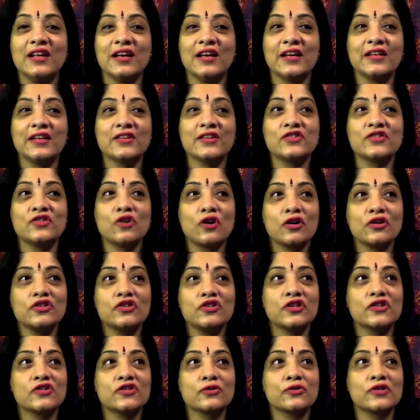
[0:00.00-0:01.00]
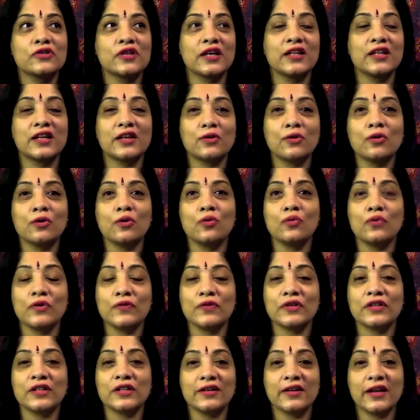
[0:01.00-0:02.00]
It is not just to say that, oh, we
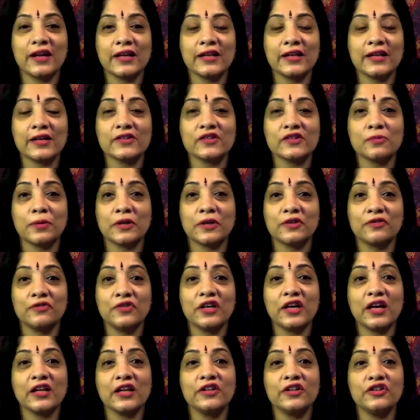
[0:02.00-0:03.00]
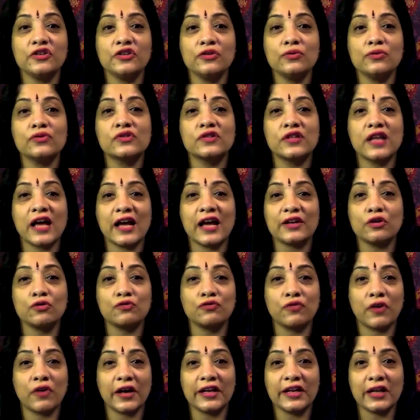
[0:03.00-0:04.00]
were the greatest, but we can use that to
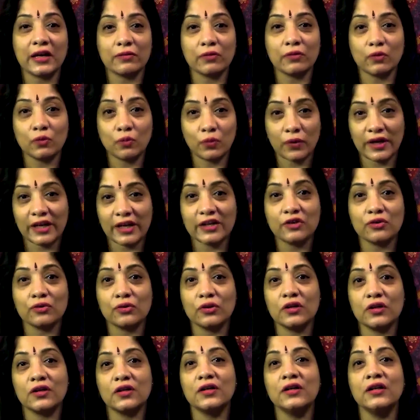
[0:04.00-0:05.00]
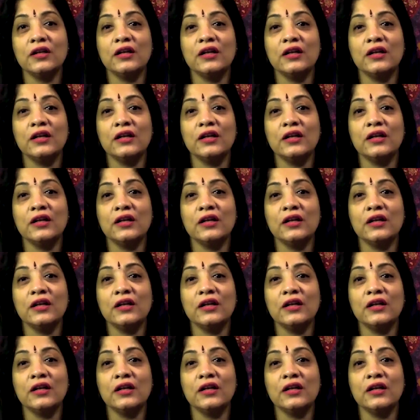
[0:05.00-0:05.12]
find our way to the